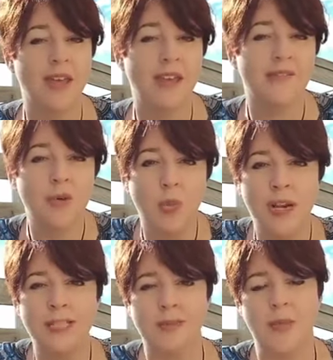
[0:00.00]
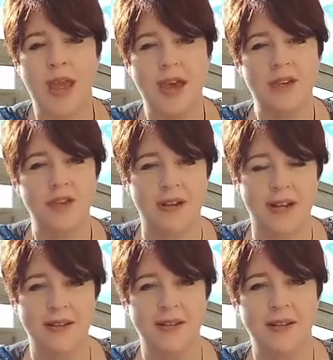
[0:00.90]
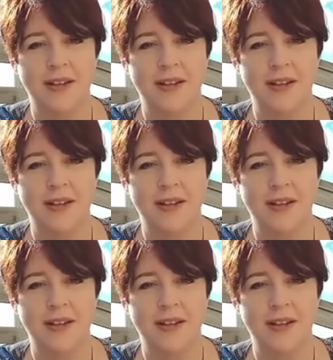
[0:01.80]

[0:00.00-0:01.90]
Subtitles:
even when it's meandering.